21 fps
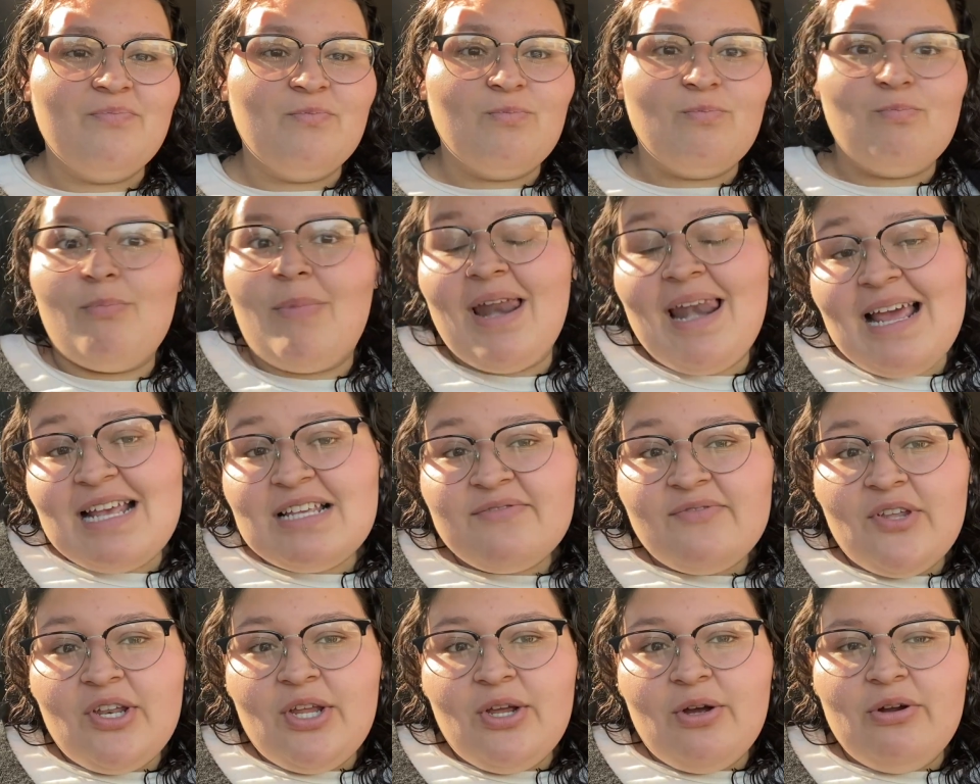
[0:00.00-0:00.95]
my last
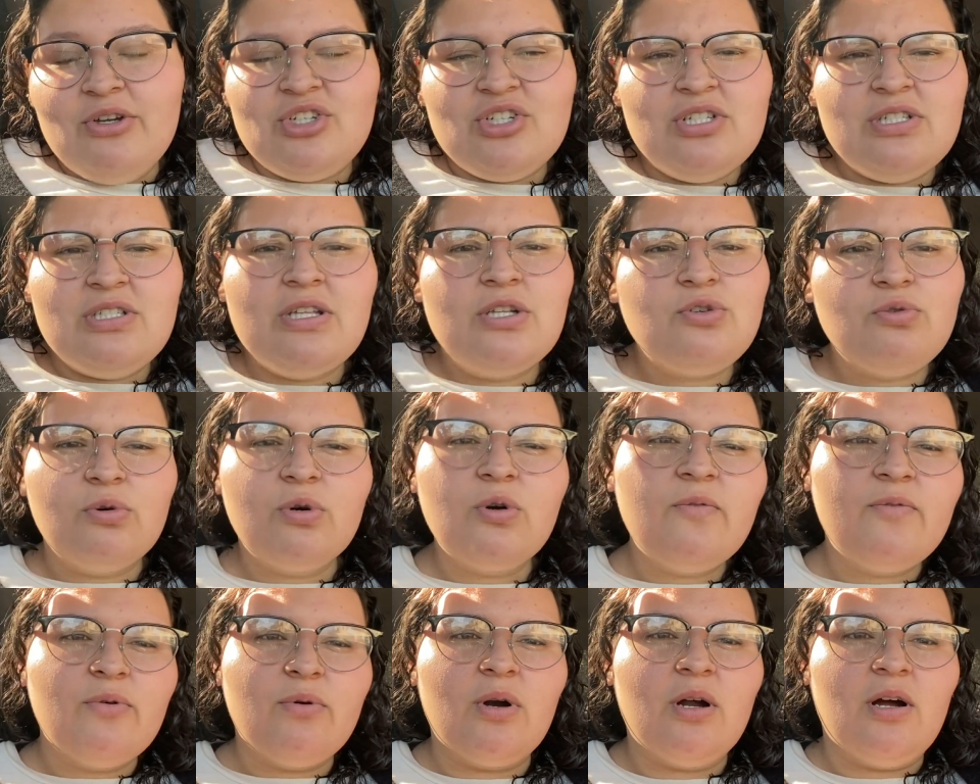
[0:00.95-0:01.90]
video and just the tour
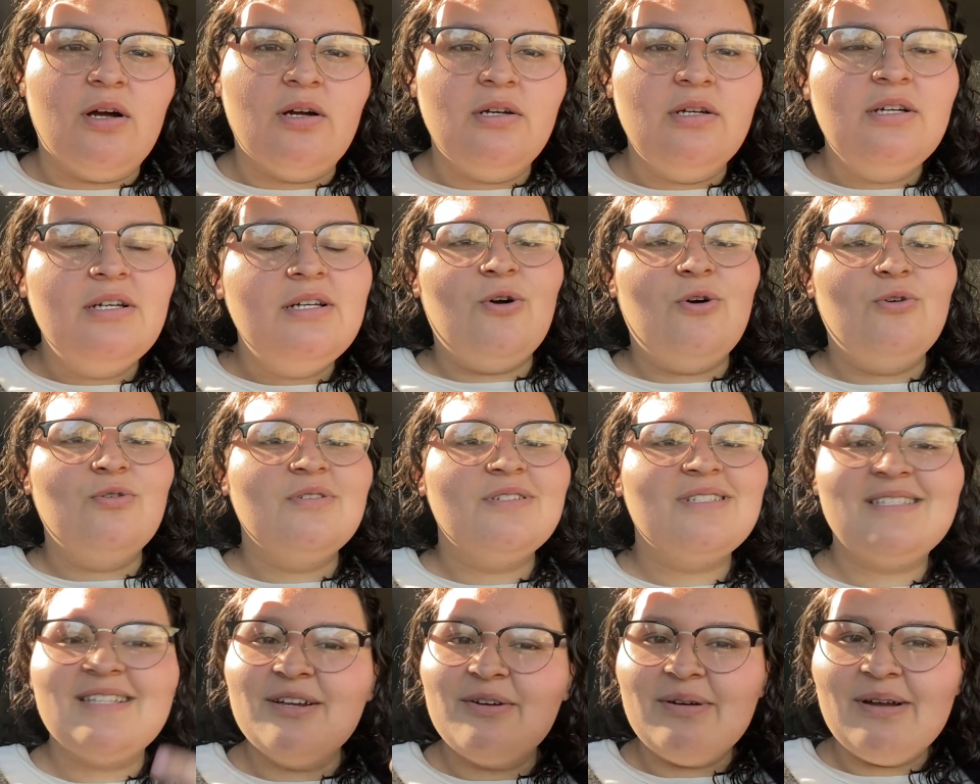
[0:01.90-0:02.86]
overall.
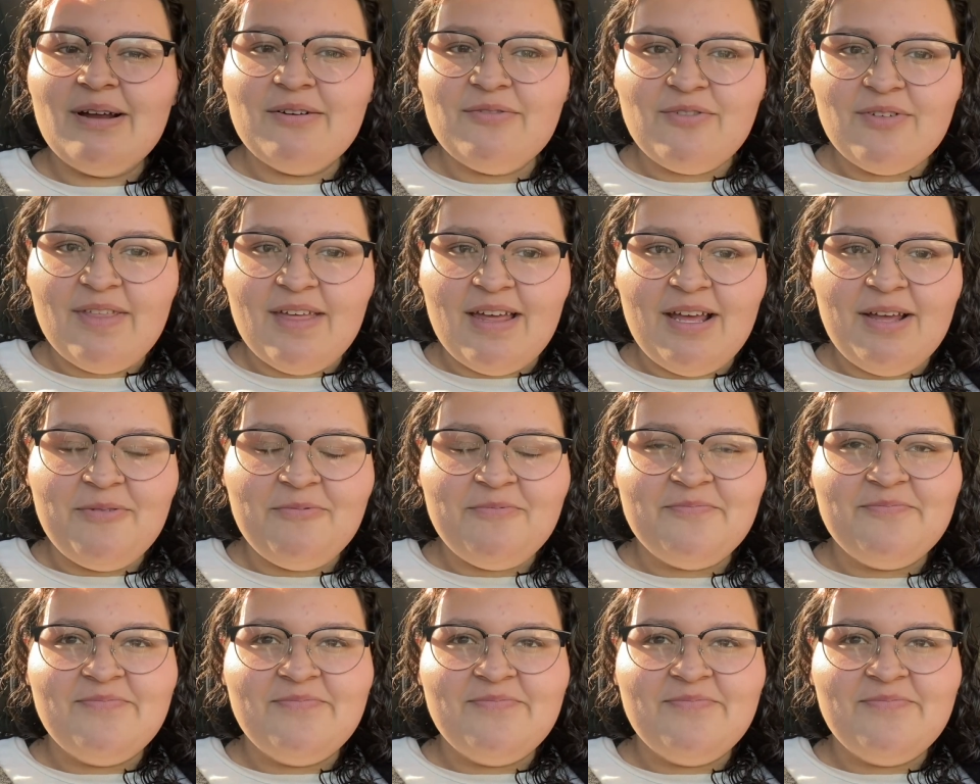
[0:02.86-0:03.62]
Stick around for that.